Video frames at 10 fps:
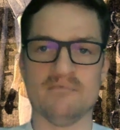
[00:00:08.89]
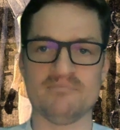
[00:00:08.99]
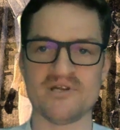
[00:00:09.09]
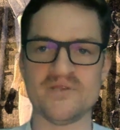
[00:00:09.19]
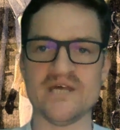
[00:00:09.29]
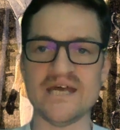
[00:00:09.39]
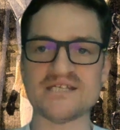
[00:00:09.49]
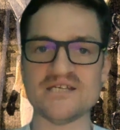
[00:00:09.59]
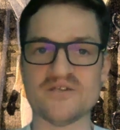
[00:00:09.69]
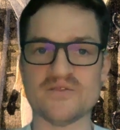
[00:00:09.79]
but in the
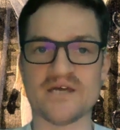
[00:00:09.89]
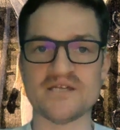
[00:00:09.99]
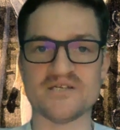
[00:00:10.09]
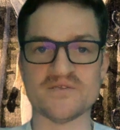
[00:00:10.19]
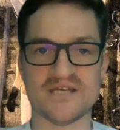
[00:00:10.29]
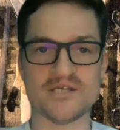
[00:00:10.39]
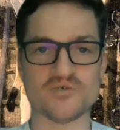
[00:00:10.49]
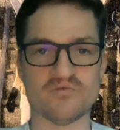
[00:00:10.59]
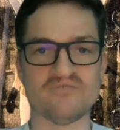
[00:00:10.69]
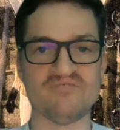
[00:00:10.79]
18th and 19th century,